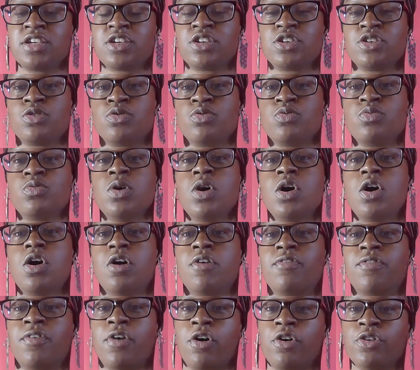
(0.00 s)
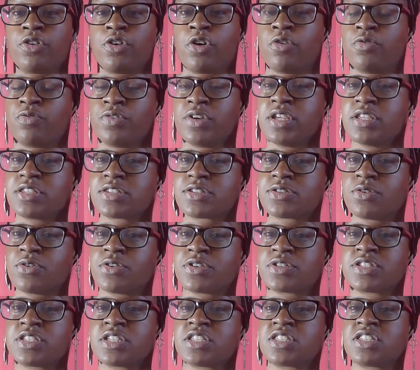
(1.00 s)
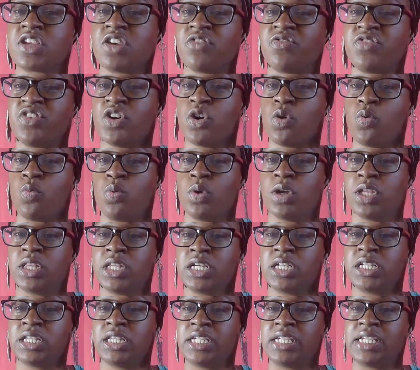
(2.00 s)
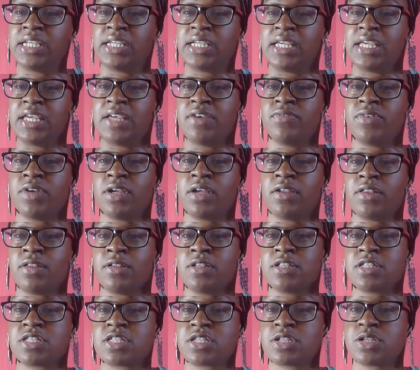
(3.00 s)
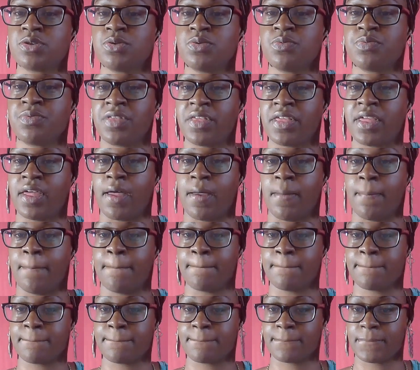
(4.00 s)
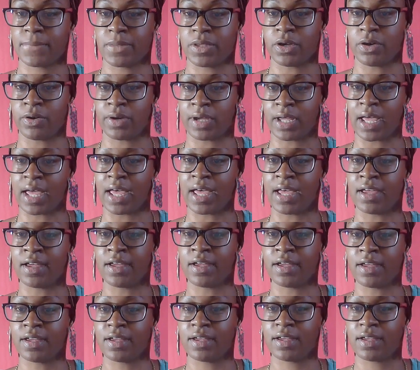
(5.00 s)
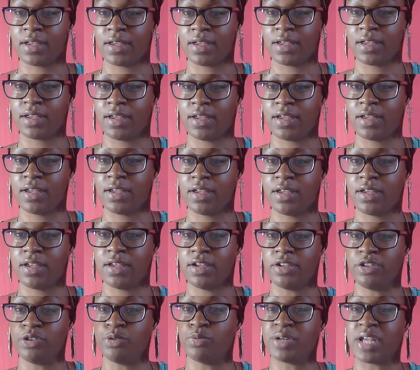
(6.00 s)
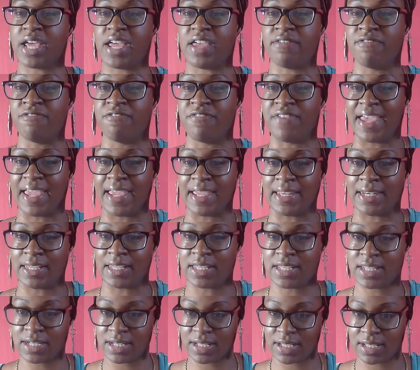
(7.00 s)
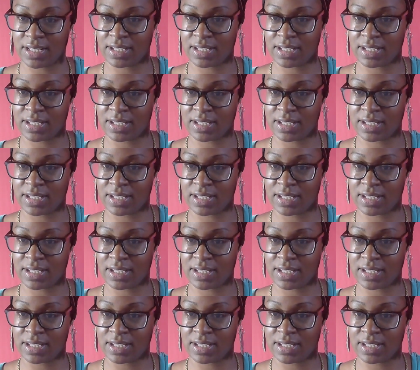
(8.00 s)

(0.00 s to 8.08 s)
you of all your resources if you're willingly giving it to them. Okay? You were not invaded.